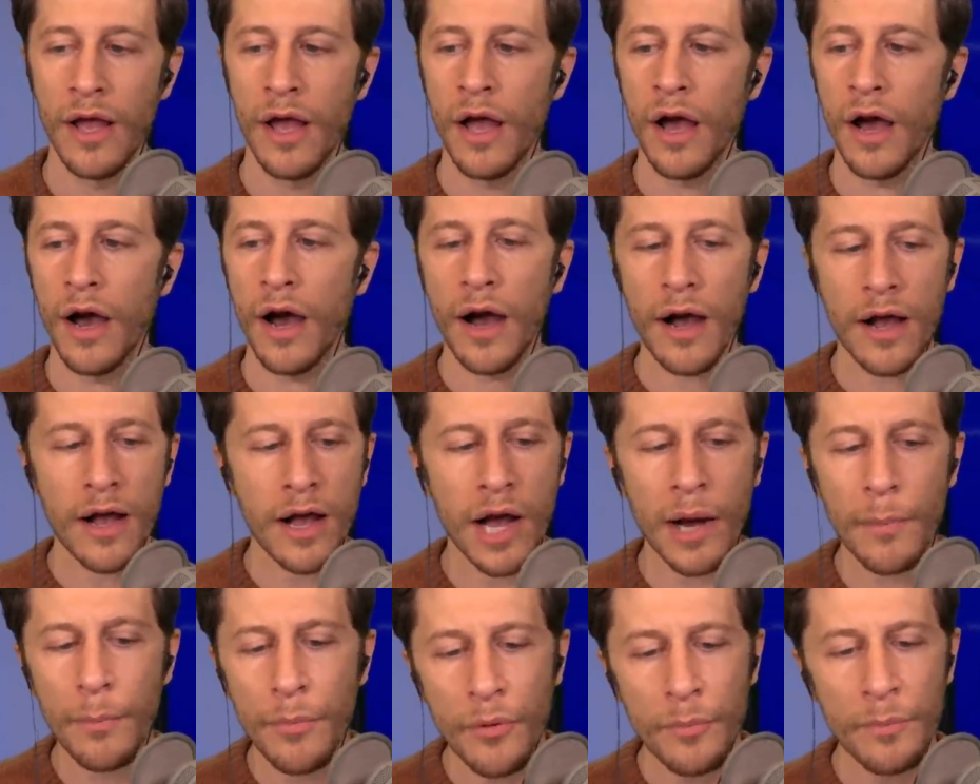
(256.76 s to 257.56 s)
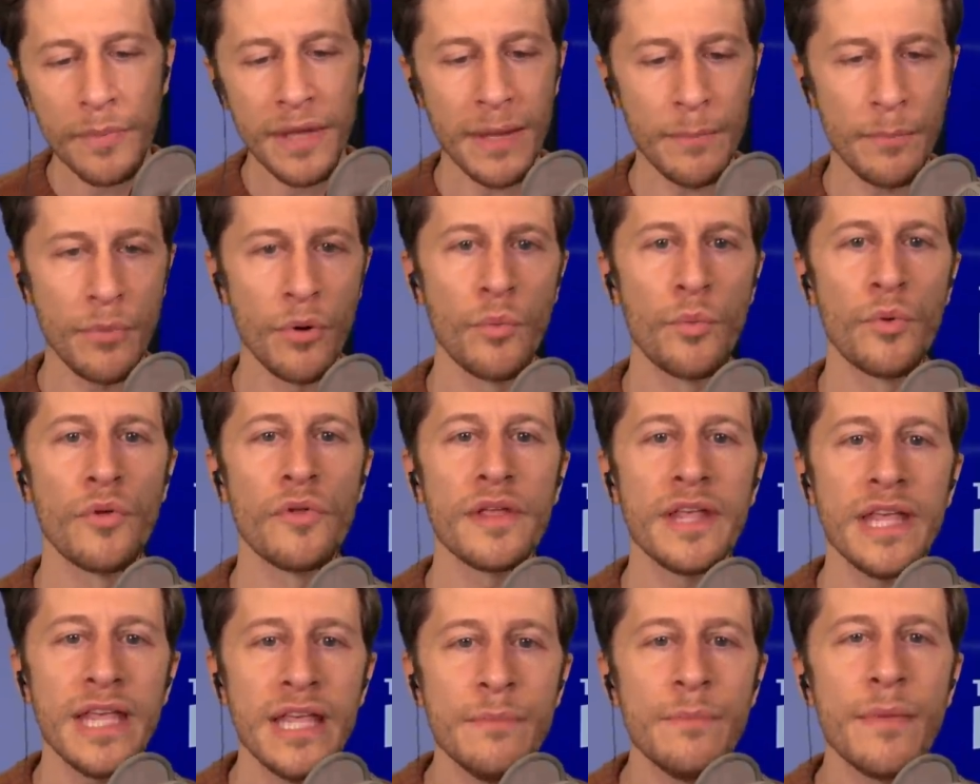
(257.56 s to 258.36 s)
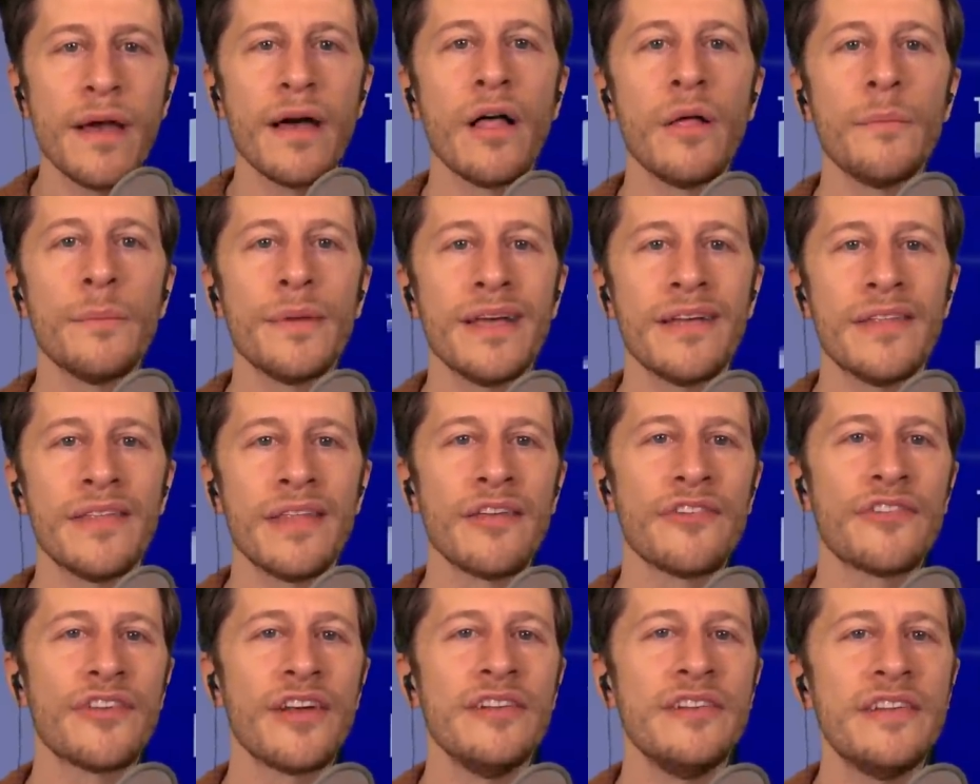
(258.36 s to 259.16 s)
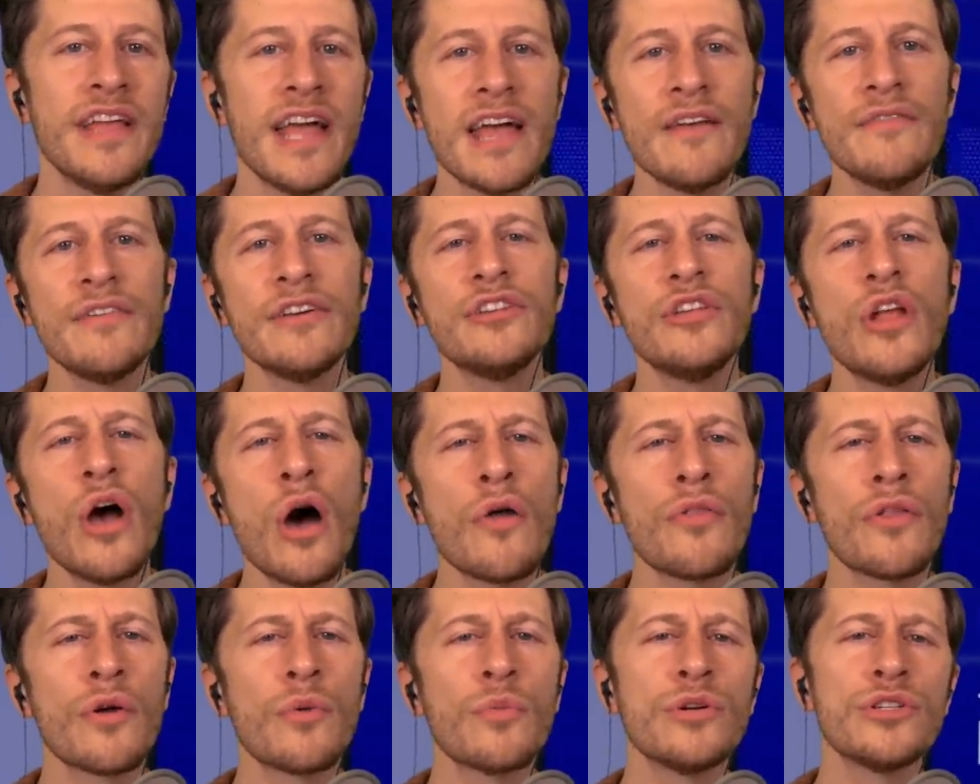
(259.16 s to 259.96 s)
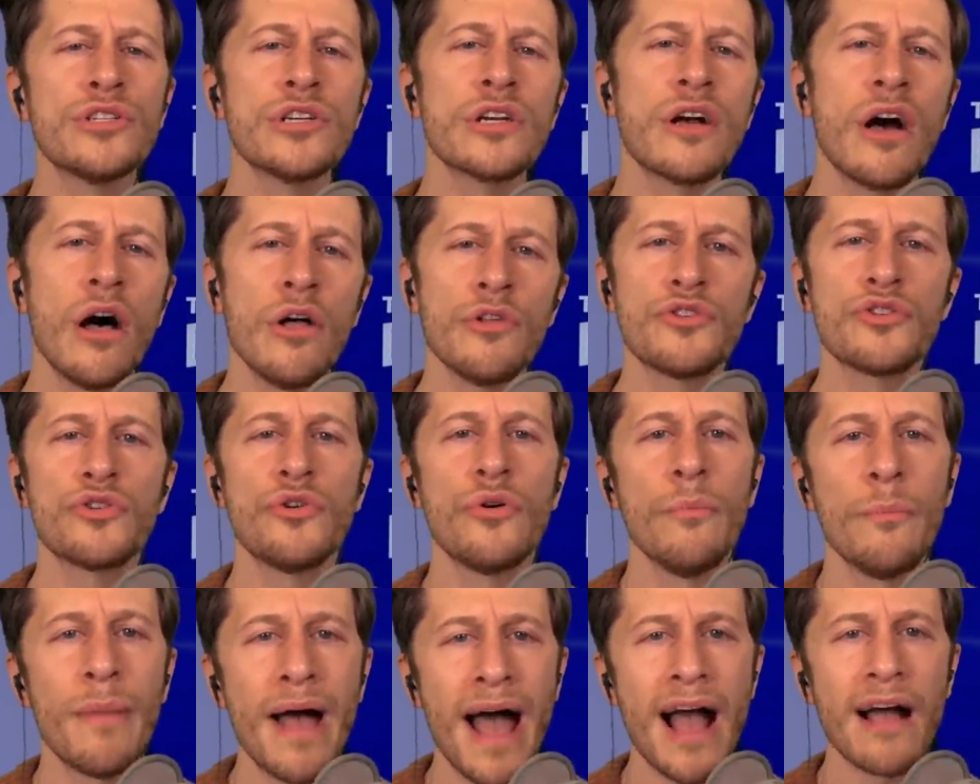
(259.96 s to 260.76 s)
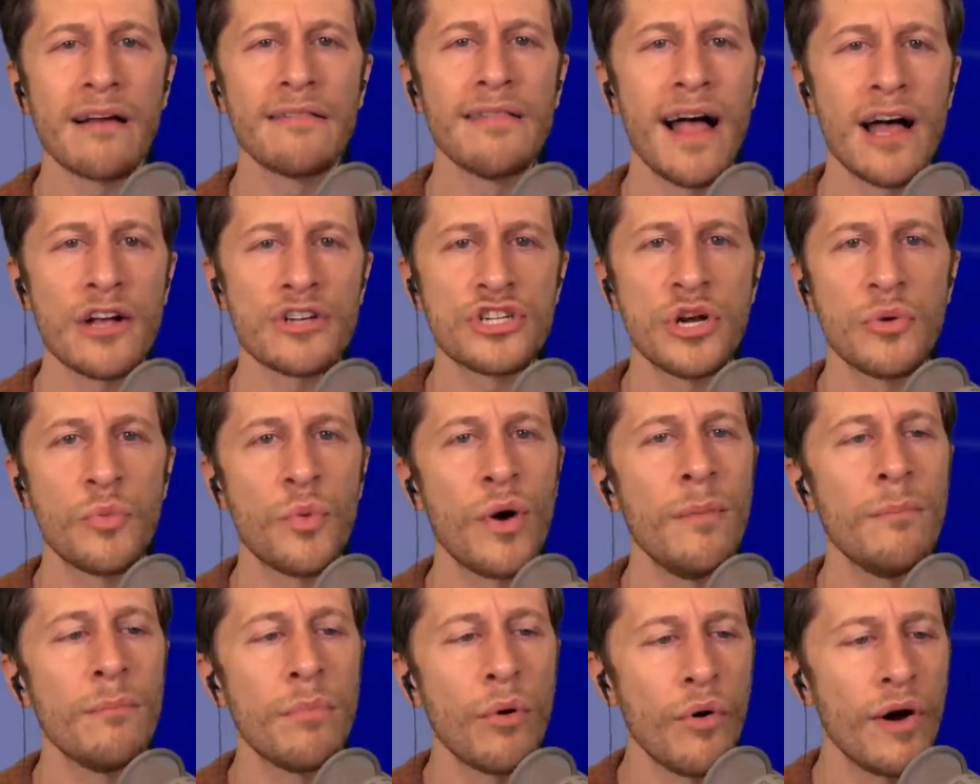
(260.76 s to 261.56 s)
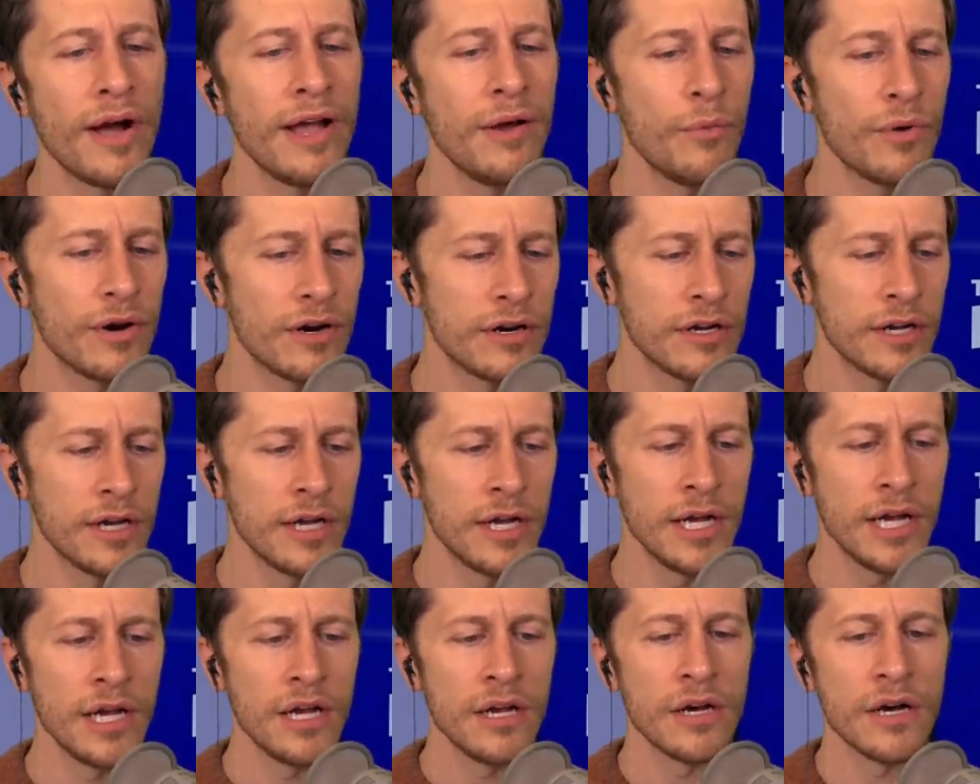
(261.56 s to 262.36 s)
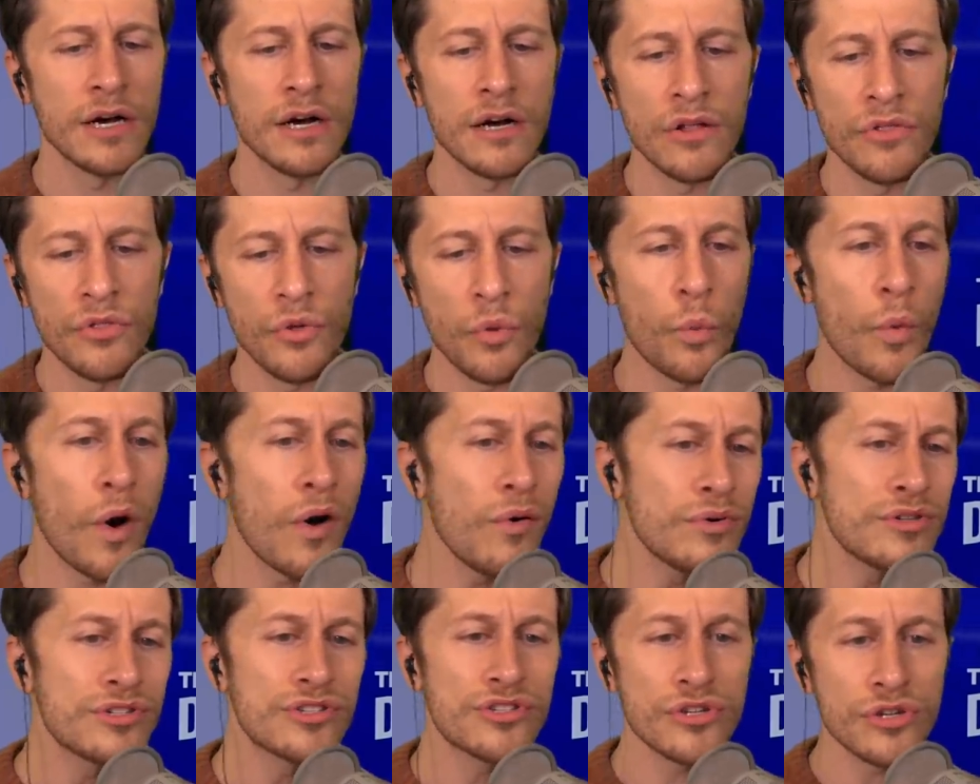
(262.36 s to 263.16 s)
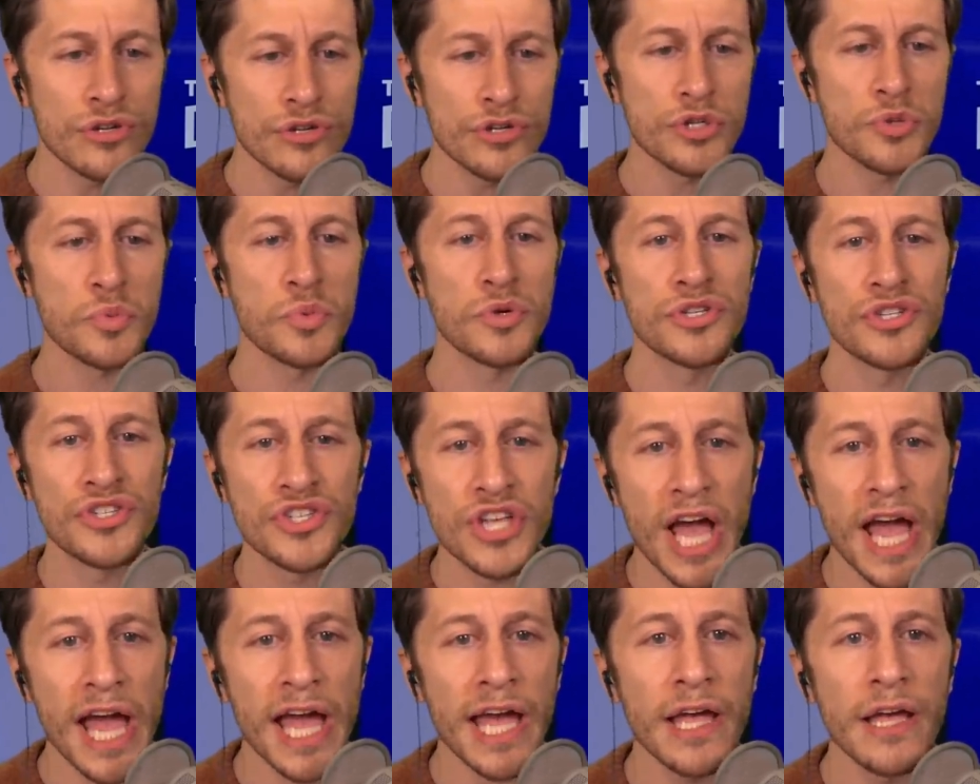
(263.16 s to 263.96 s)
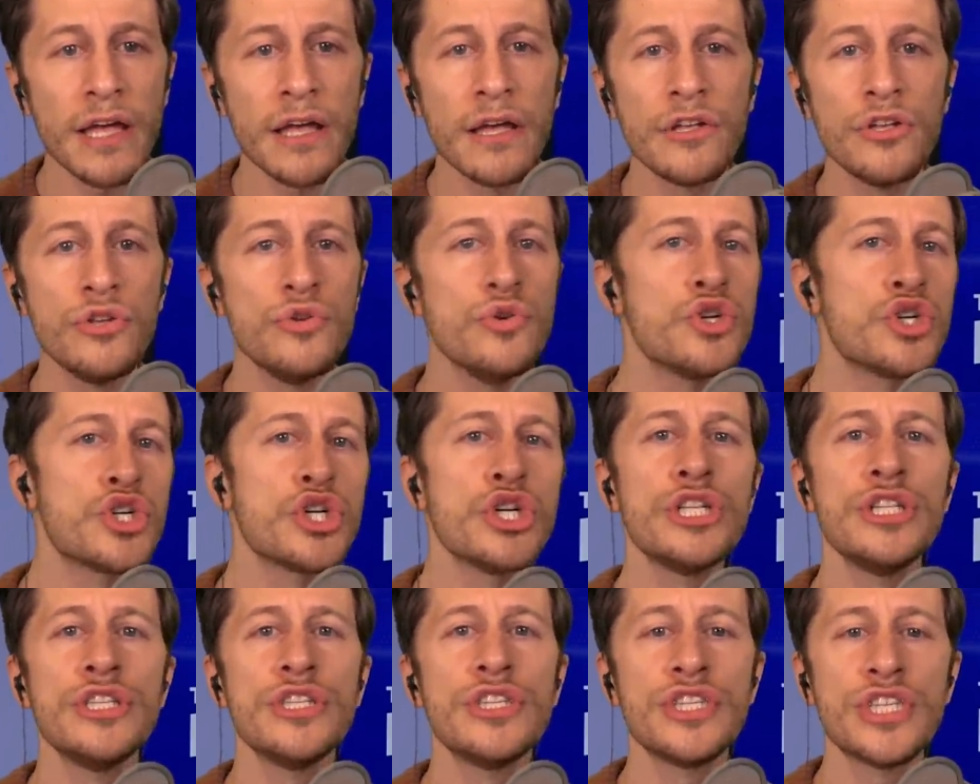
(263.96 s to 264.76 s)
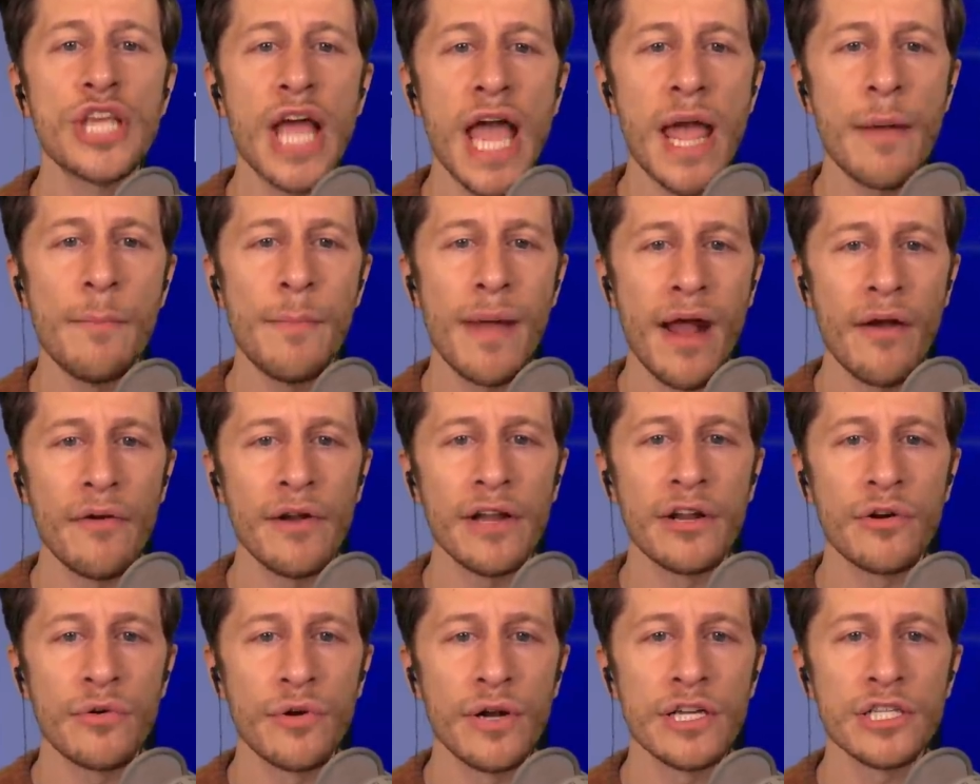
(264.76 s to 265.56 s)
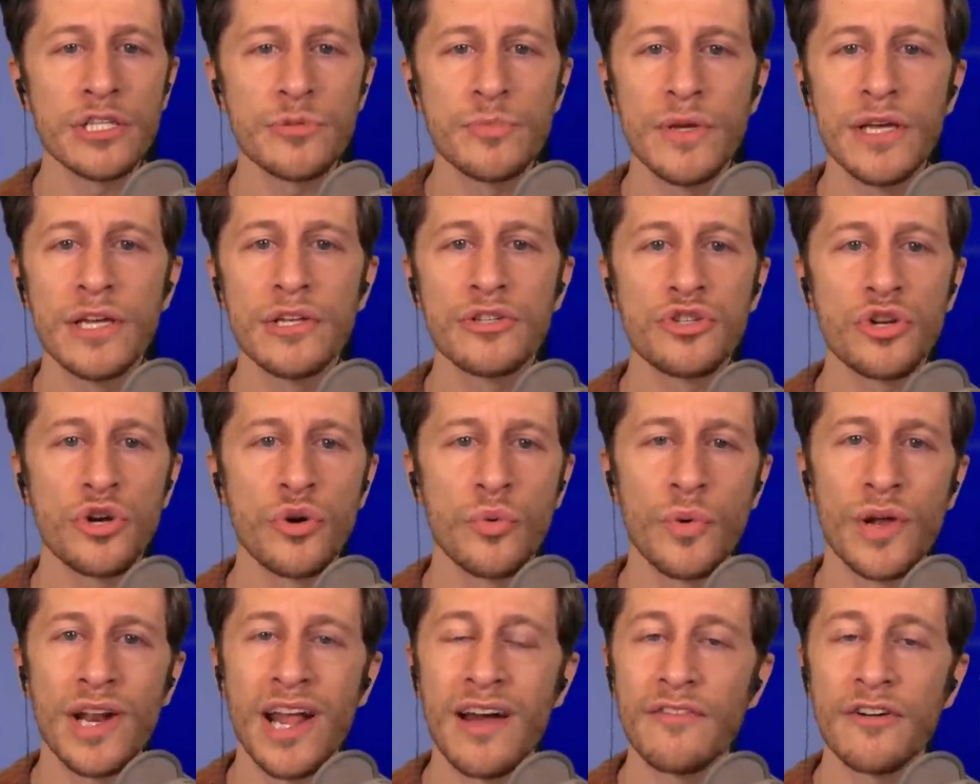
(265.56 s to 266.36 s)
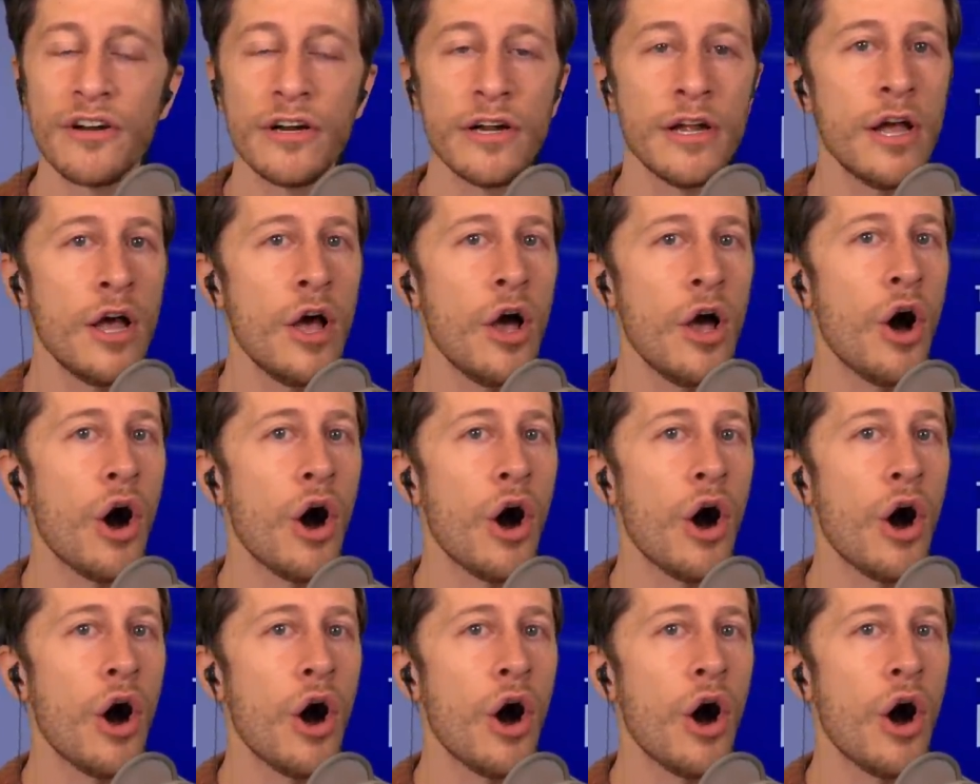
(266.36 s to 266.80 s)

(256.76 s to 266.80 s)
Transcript: a couple people will email me and they'll say, David, no, there was a cultural backlash at one point where uh, the wokesters were saying you shouldn't say Merry Christmas or whatever.